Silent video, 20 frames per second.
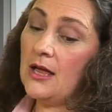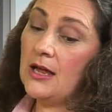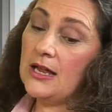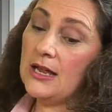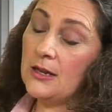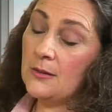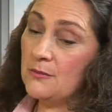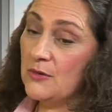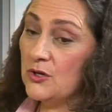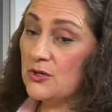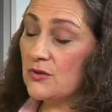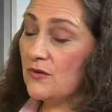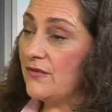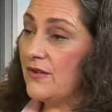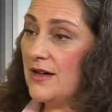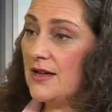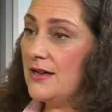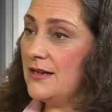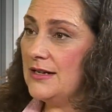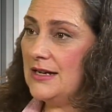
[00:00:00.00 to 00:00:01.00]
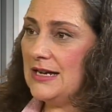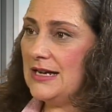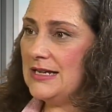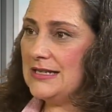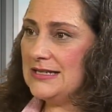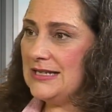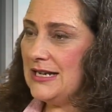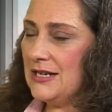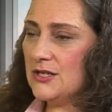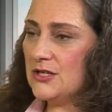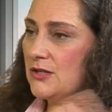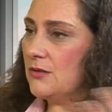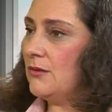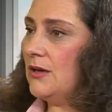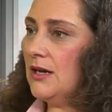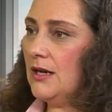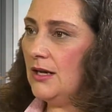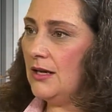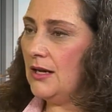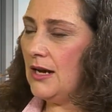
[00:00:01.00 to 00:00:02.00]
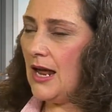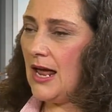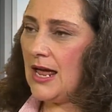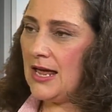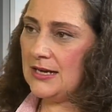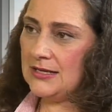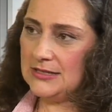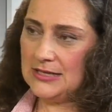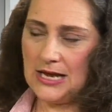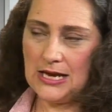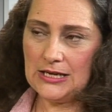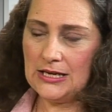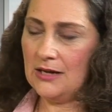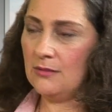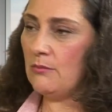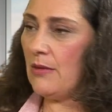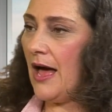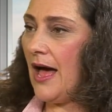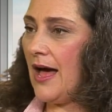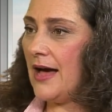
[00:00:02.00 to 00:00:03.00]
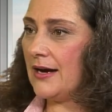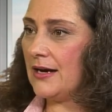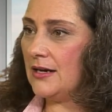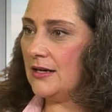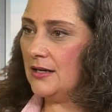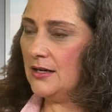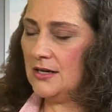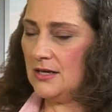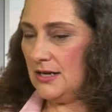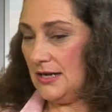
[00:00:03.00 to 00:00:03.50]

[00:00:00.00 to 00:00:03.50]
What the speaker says: A mutual fund is issuing and taking back